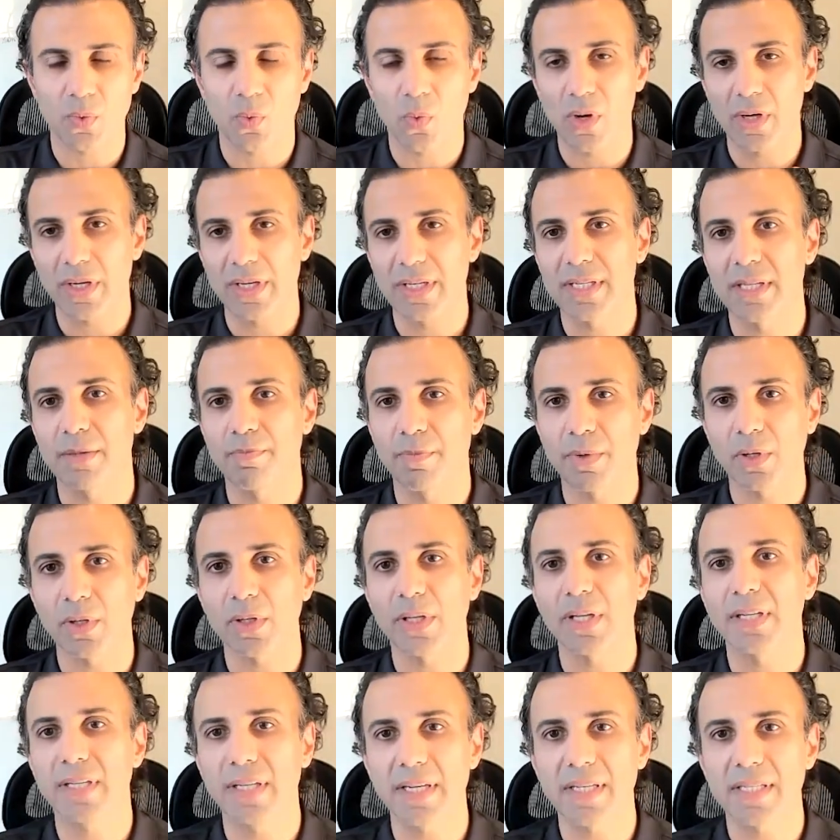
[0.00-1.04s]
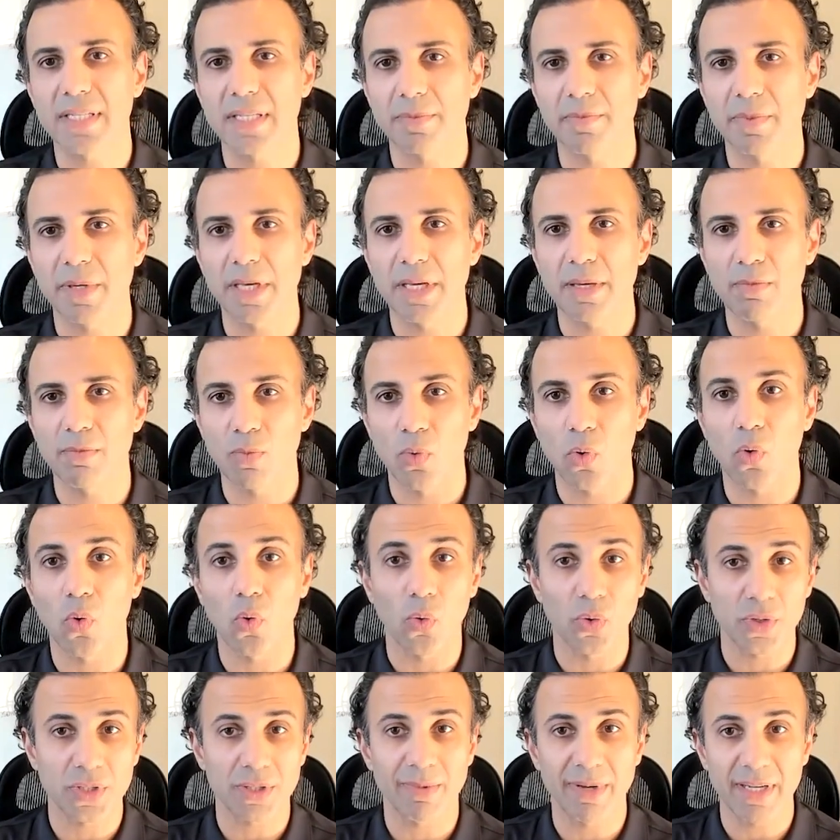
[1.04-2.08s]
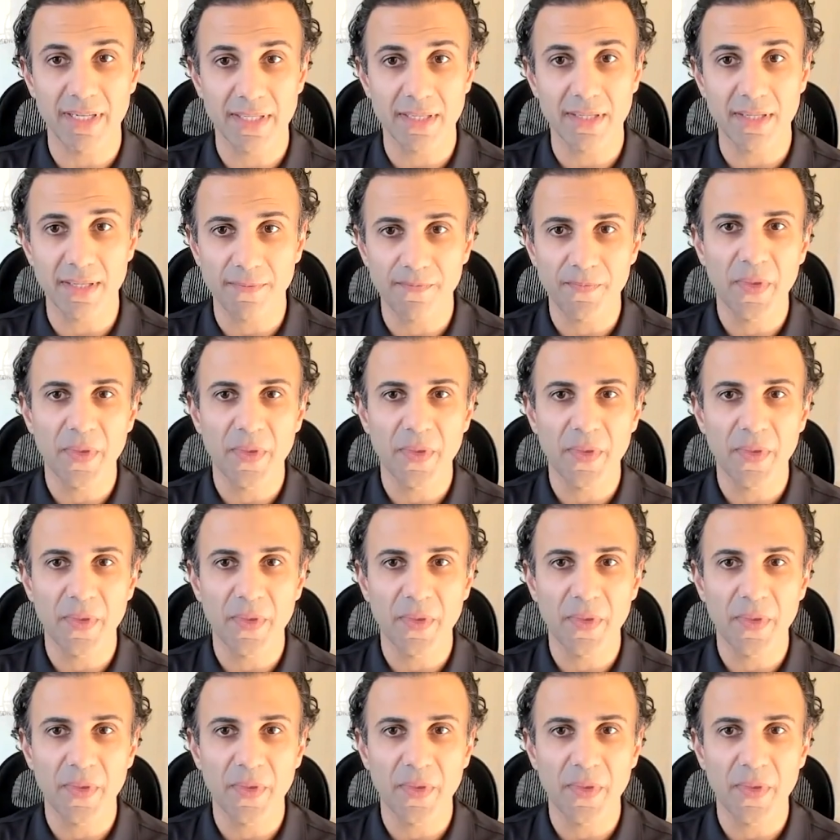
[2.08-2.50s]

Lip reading: One is the building needs to be more automated,